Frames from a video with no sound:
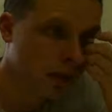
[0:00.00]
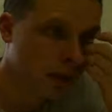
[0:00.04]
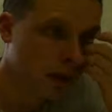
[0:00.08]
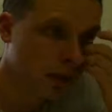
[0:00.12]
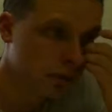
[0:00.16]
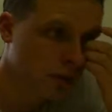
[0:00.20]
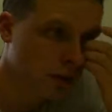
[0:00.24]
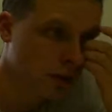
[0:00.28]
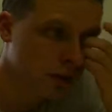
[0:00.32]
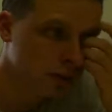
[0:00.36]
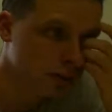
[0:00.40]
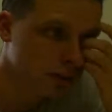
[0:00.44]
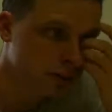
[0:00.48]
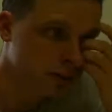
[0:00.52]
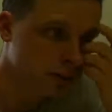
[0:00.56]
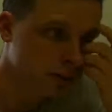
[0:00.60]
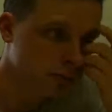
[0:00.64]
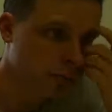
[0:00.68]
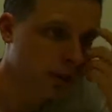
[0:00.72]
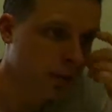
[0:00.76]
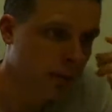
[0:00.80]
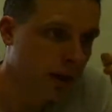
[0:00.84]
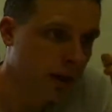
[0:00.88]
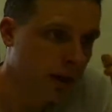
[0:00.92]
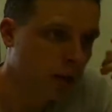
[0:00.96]
horizons a
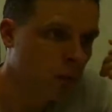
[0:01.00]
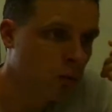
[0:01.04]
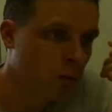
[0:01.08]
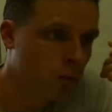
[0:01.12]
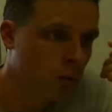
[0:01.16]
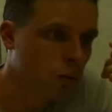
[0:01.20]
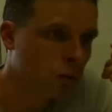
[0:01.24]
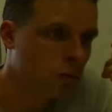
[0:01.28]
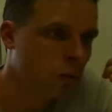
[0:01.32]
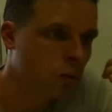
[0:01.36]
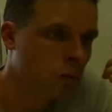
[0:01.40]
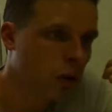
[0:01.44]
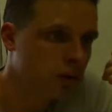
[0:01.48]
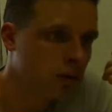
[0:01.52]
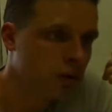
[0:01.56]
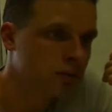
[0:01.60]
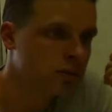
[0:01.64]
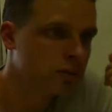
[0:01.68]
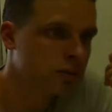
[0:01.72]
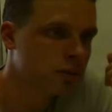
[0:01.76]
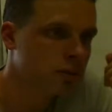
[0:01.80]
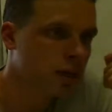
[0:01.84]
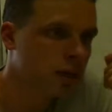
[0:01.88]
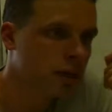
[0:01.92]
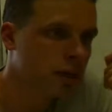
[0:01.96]
bit about
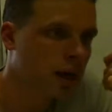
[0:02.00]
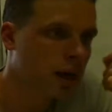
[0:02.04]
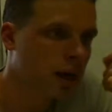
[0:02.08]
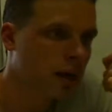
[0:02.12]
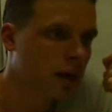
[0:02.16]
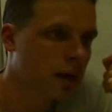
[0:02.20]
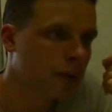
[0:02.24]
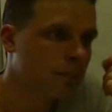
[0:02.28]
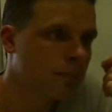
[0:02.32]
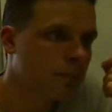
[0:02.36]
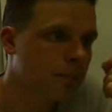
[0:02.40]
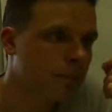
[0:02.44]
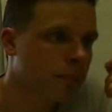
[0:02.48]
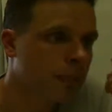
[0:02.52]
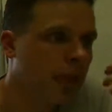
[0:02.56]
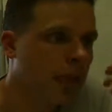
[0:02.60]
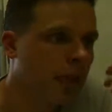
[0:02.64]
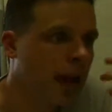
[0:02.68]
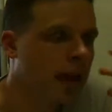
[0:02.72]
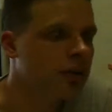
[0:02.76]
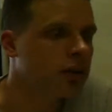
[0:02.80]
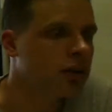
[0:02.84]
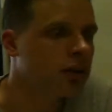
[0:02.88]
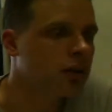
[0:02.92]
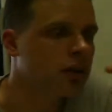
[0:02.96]

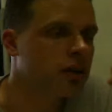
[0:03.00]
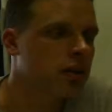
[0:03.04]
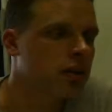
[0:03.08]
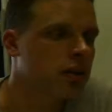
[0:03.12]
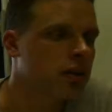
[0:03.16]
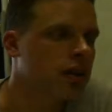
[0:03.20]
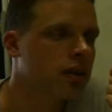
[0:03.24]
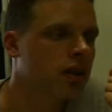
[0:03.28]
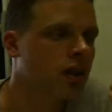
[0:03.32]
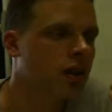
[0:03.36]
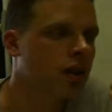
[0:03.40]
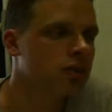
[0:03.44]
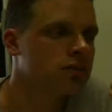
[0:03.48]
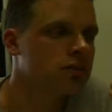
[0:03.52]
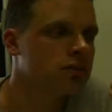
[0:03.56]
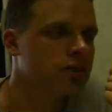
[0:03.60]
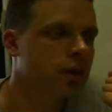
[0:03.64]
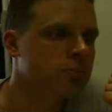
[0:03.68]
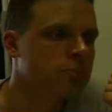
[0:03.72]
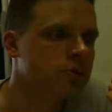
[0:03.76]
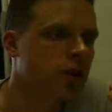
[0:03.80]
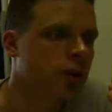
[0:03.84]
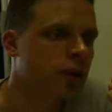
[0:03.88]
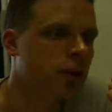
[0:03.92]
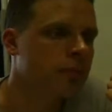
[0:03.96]
how you can encode
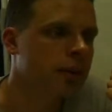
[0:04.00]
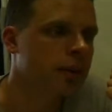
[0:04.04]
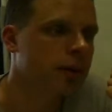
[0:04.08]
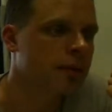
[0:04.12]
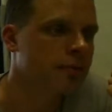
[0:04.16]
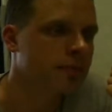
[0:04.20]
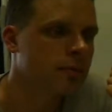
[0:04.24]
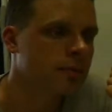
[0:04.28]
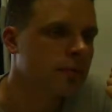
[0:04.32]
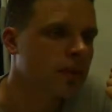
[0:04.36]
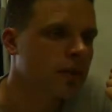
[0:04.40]
subtyping